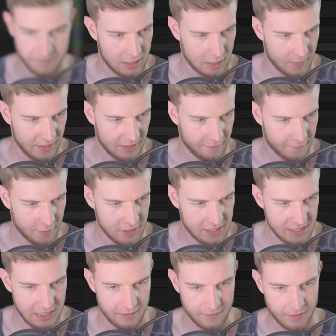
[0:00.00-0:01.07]
Now make the first
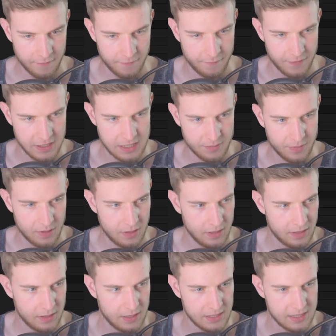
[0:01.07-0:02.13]
Steve invisible
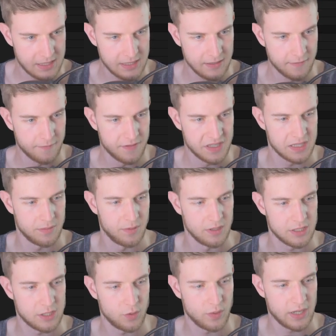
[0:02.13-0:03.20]
and this Steve visible.
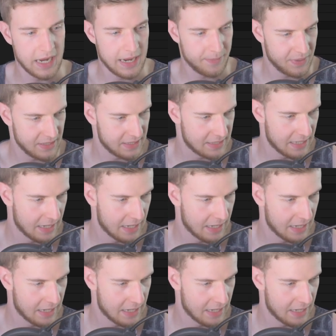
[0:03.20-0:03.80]
So what happens